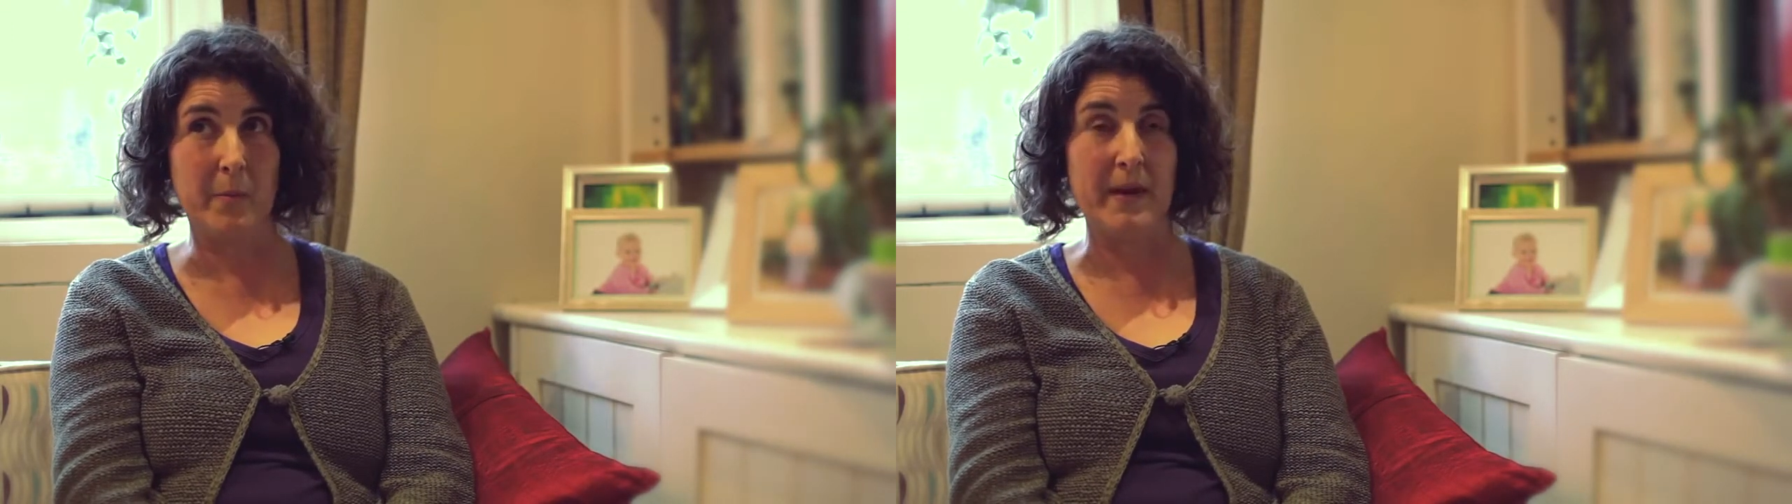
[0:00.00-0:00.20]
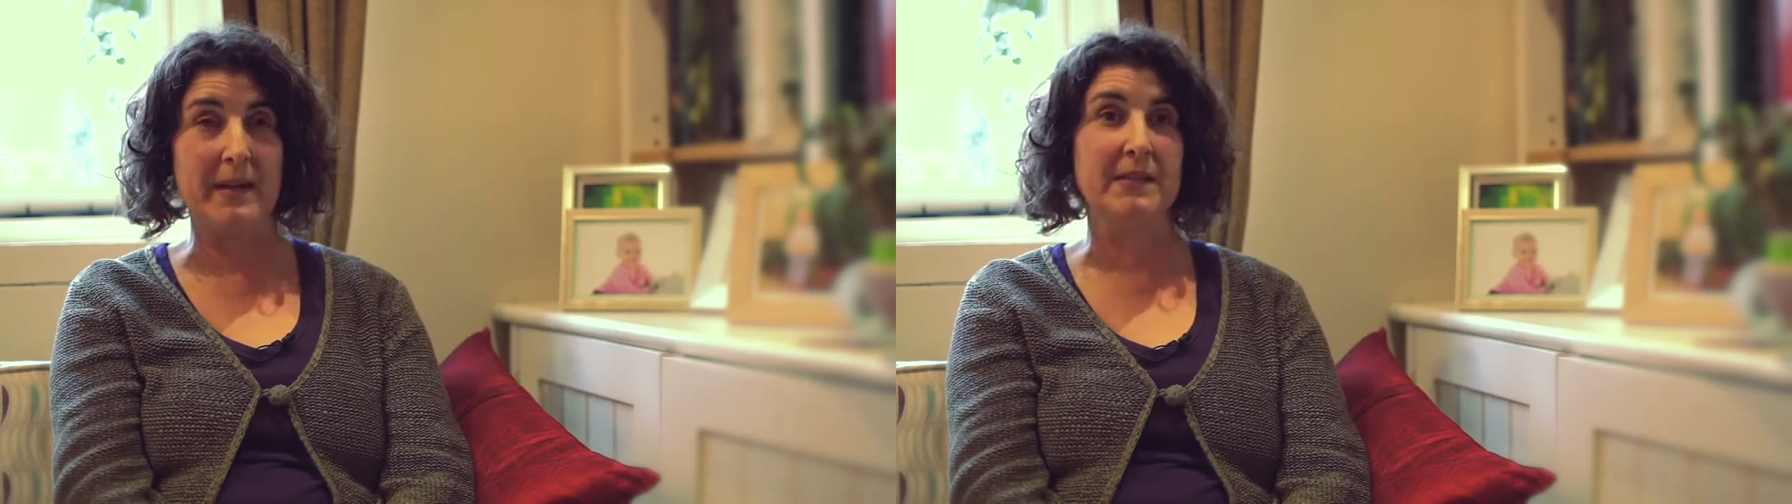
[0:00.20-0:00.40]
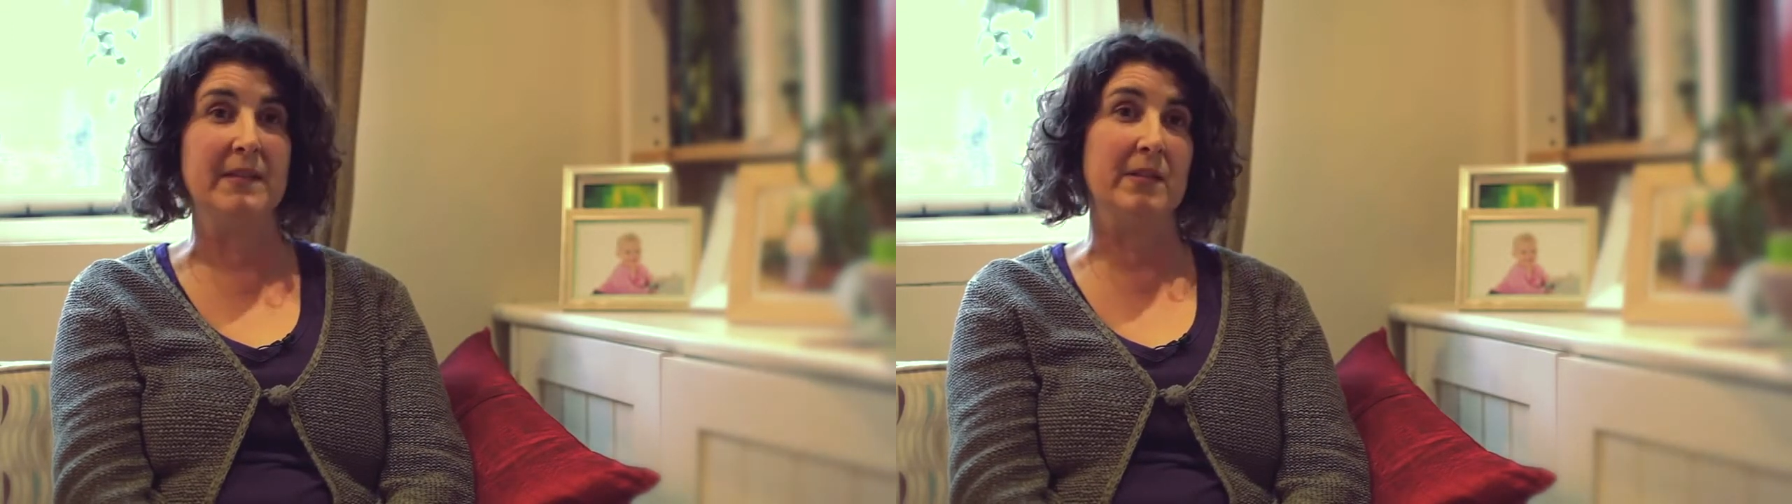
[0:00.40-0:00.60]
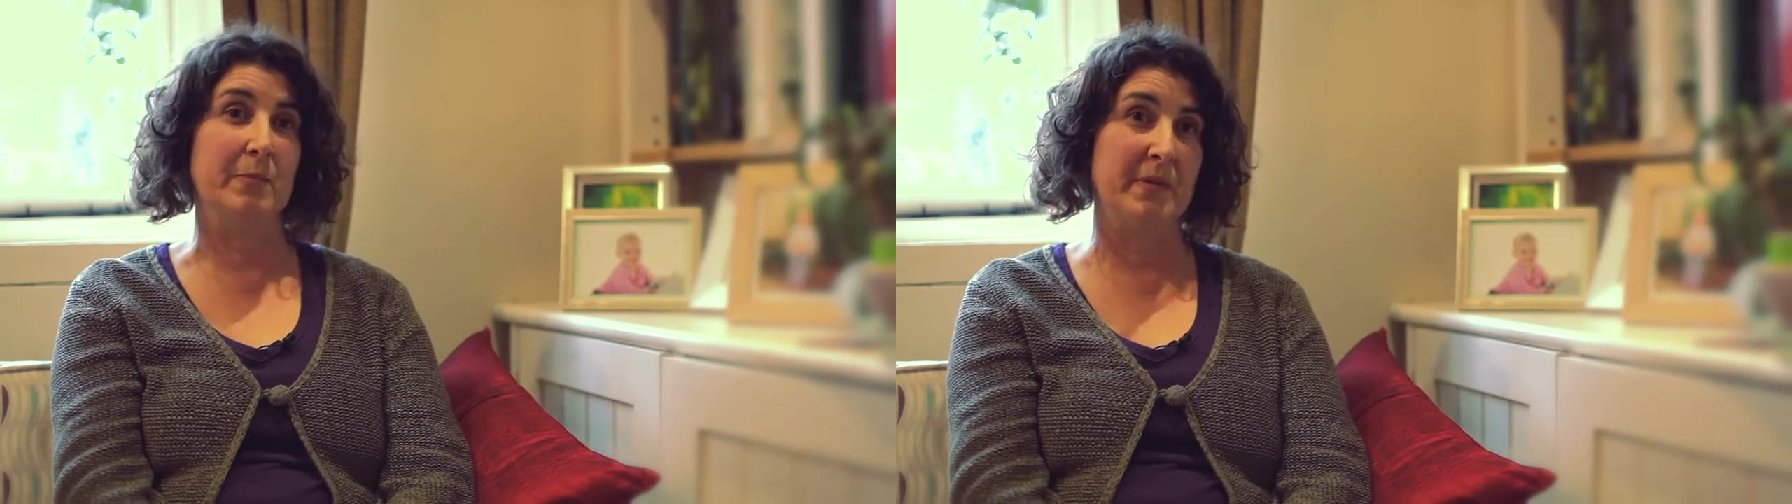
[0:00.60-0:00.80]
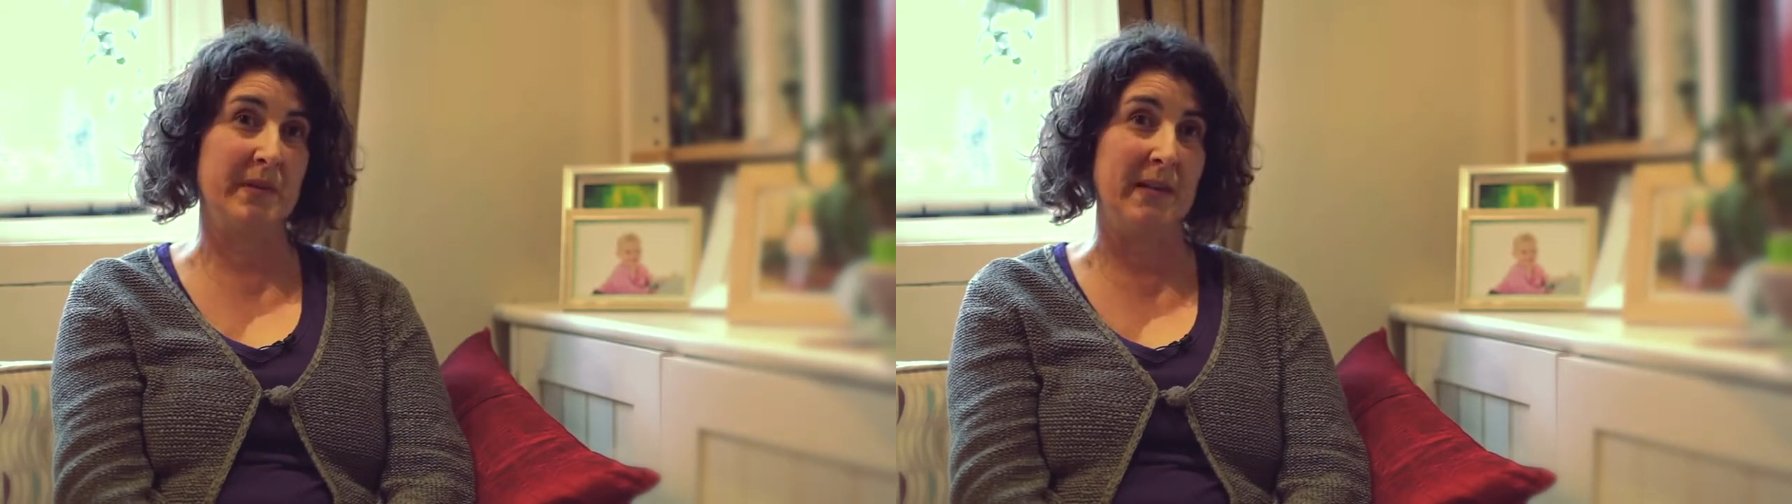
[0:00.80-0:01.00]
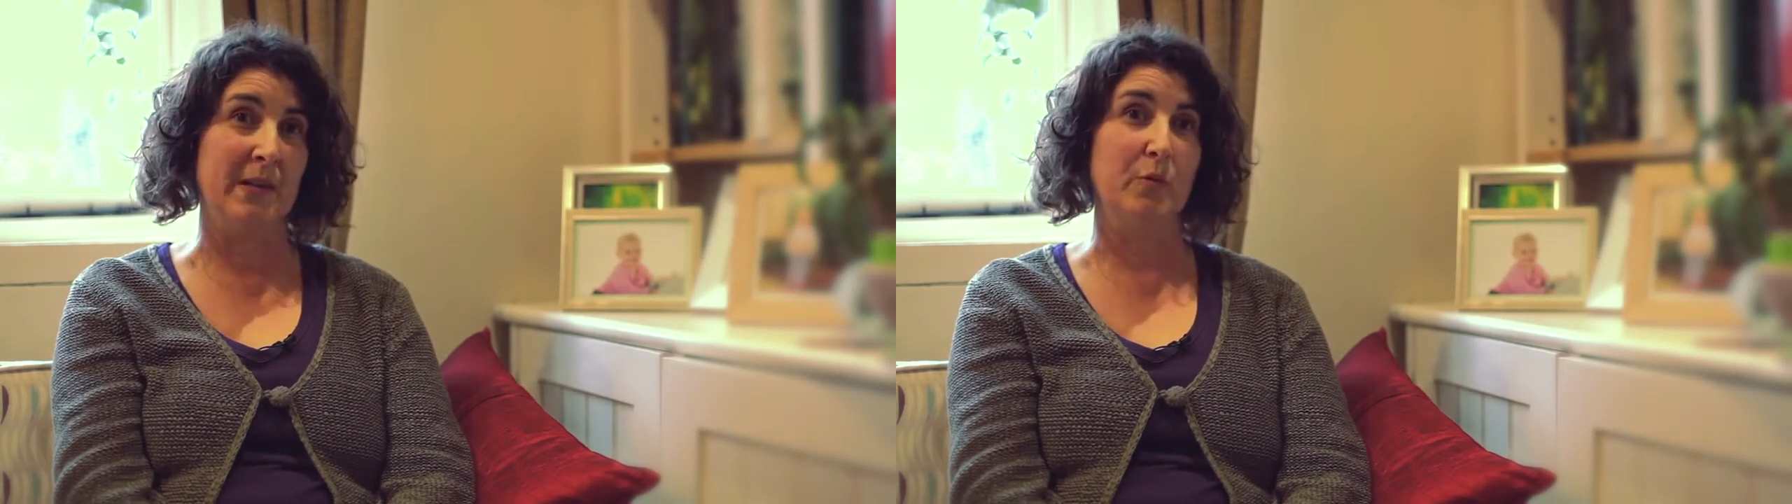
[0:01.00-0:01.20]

base is a particular